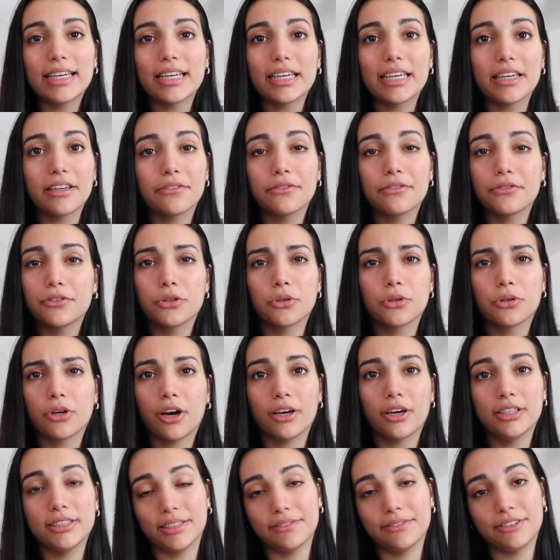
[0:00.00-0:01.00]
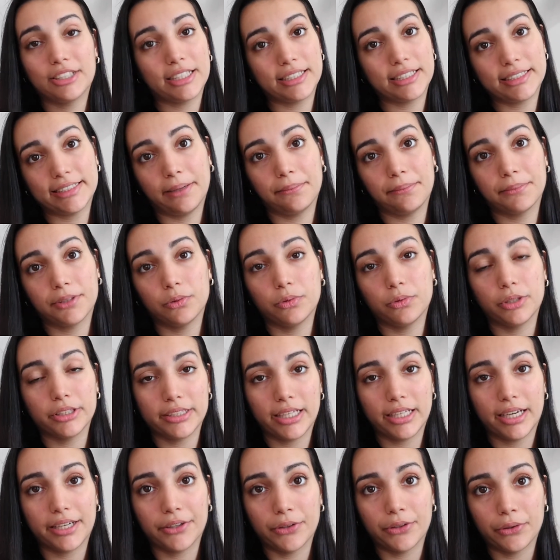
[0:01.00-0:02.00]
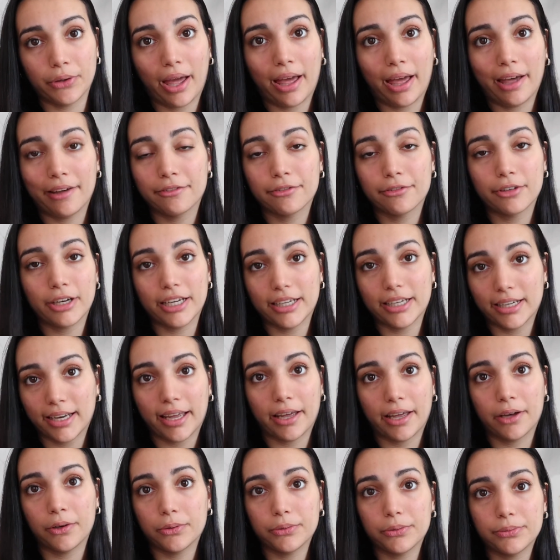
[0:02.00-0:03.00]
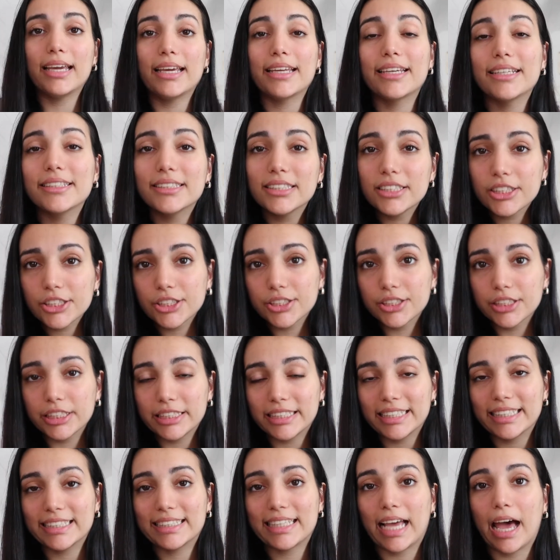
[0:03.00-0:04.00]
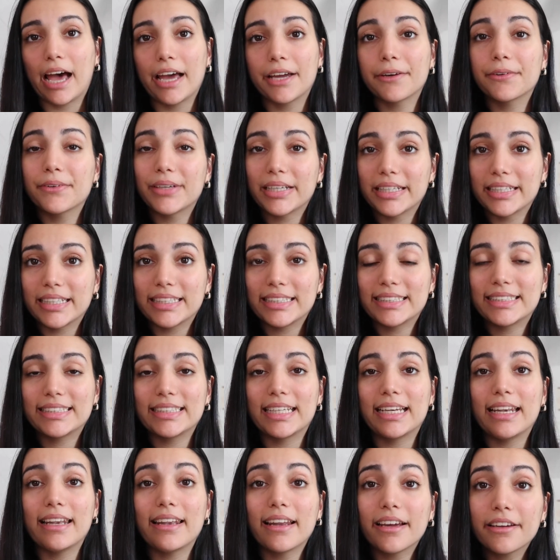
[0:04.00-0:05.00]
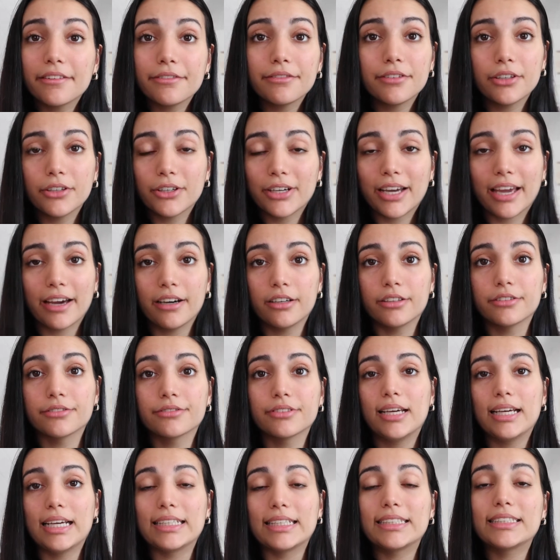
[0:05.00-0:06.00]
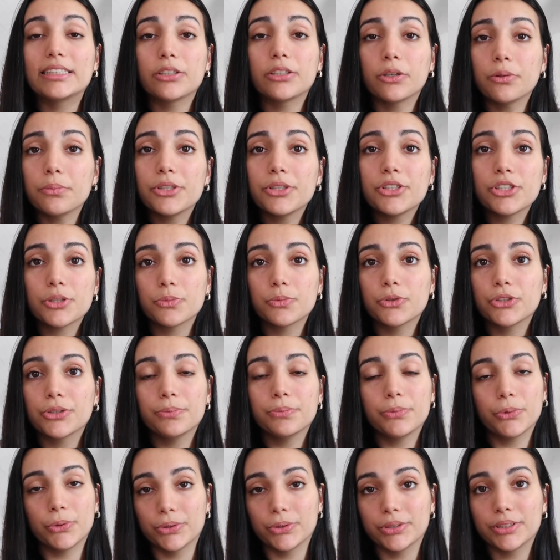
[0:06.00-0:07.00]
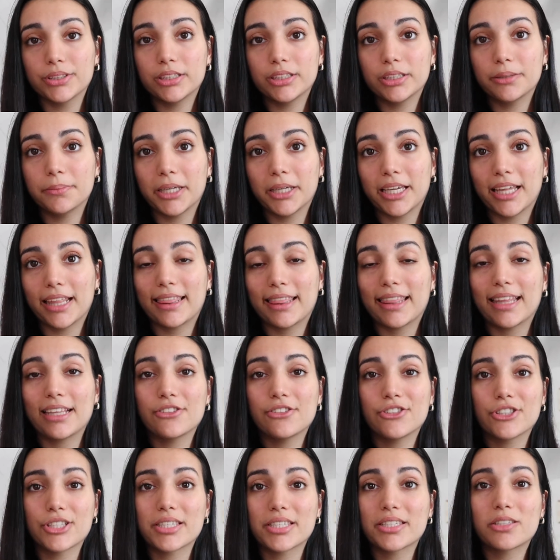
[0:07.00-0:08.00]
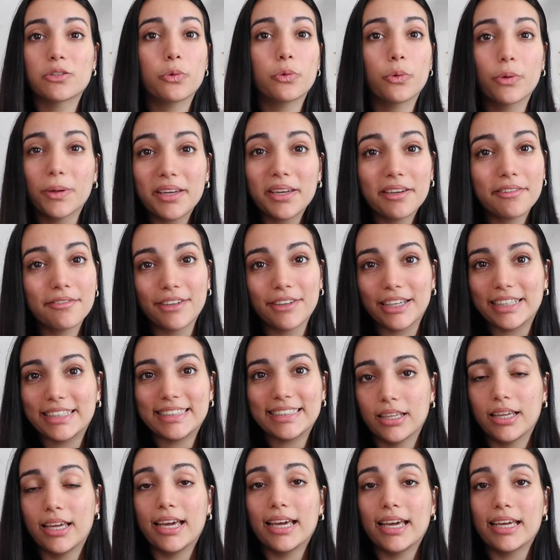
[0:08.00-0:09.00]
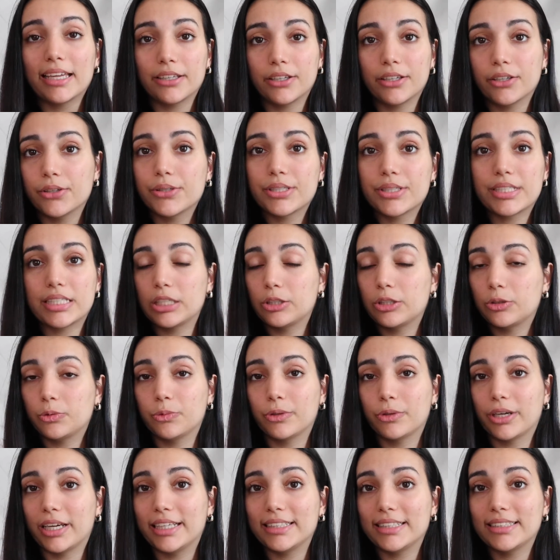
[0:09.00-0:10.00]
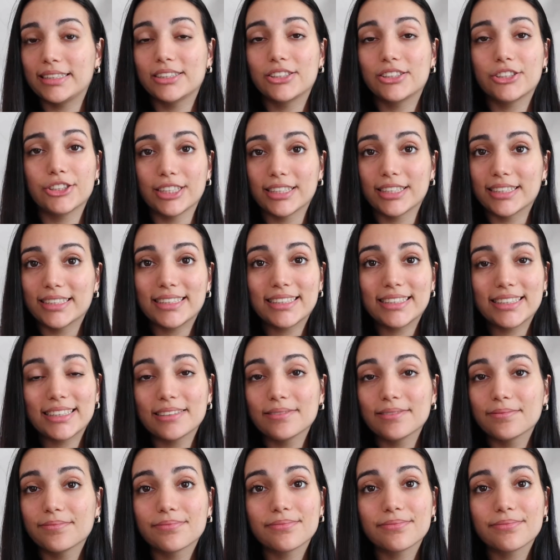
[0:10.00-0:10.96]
if you can't even accept the one that you have right now. In addition to this, I realized that lifelong health is so much more important to me than just quick fix and losing weight just